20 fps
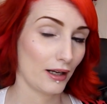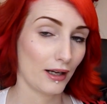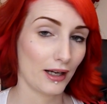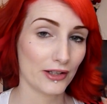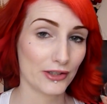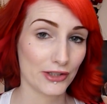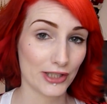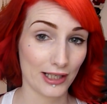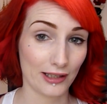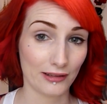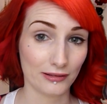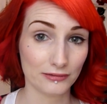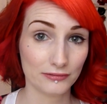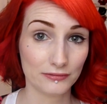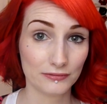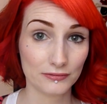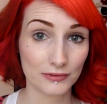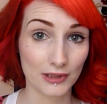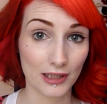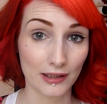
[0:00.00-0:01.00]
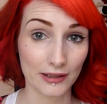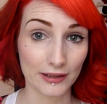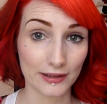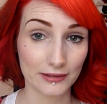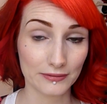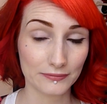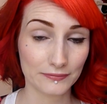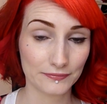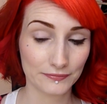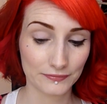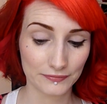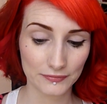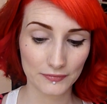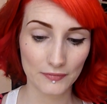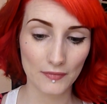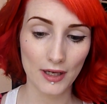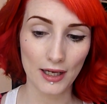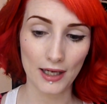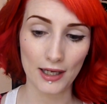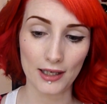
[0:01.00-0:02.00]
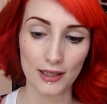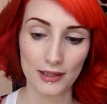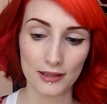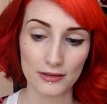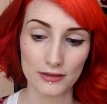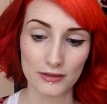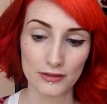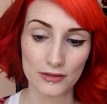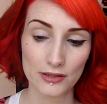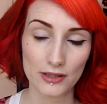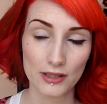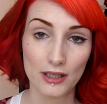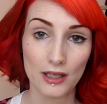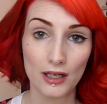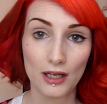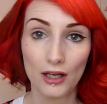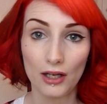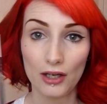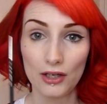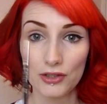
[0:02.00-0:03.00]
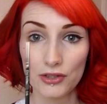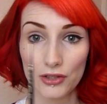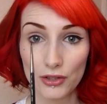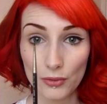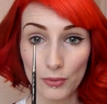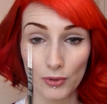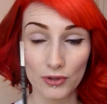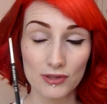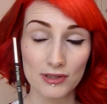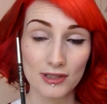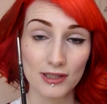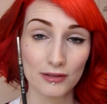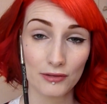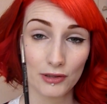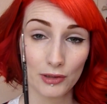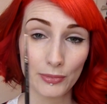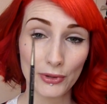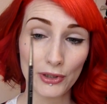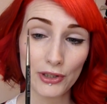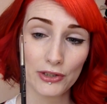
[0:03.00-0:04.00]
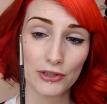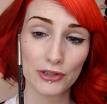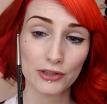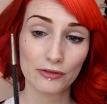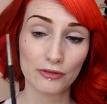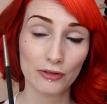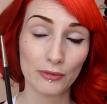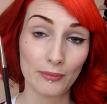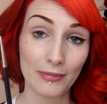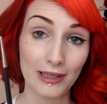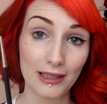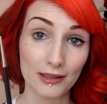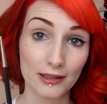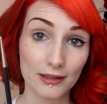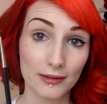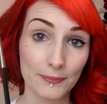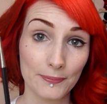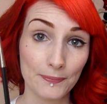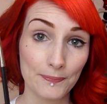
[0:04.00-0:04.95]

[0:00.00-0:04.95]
a gel liner and a 210 brush from MAC.